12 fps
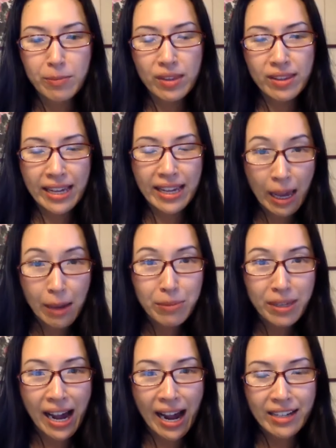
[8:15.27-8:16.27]
they can
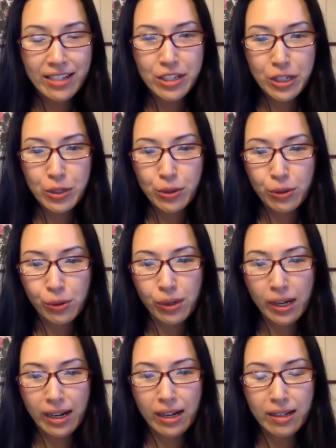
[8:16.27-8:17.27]
be added to
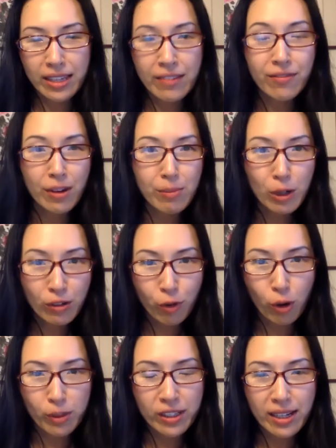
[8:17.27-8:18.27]
infant milk
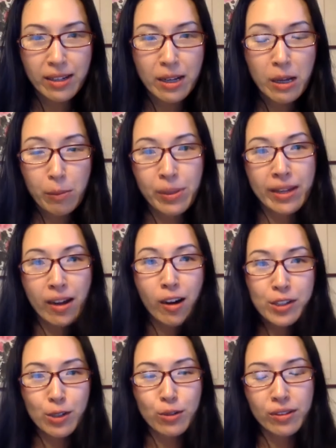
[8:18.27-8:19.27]
formula, but they
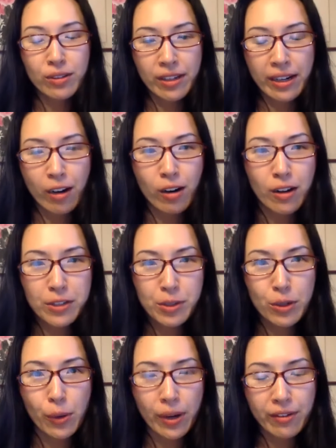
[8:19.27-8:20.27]
are also
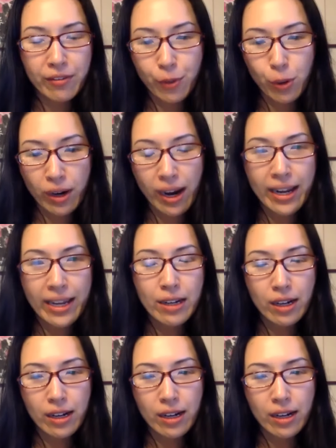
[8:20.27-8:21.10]
going for a